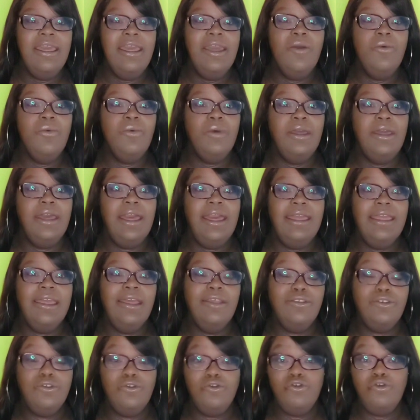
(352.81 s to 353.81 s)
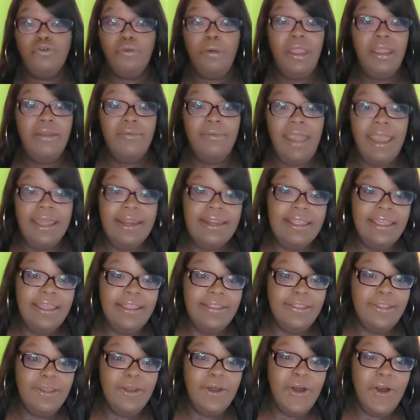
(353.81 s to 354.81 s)
and went, I guess, joyriding
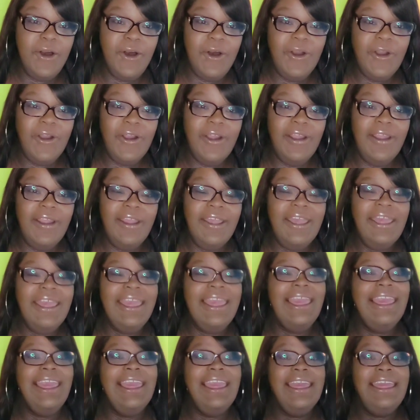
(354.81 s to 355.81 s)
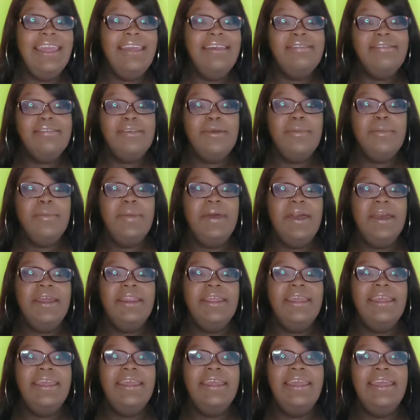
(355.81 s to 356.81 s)
in the car and hit
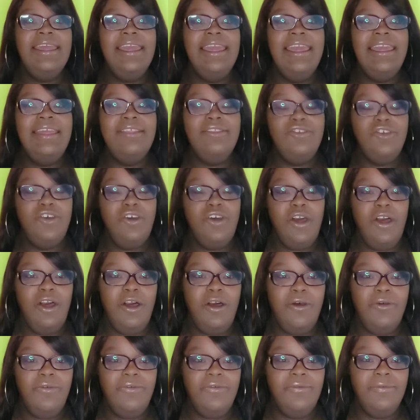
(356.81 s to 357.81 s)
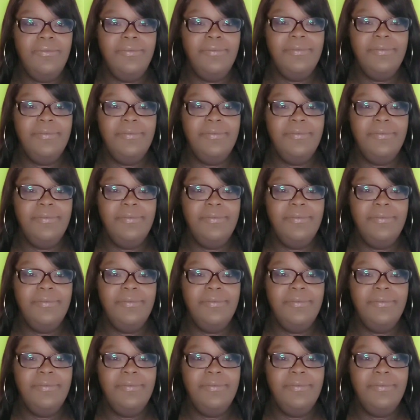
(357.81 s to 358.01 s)
somebody and took off.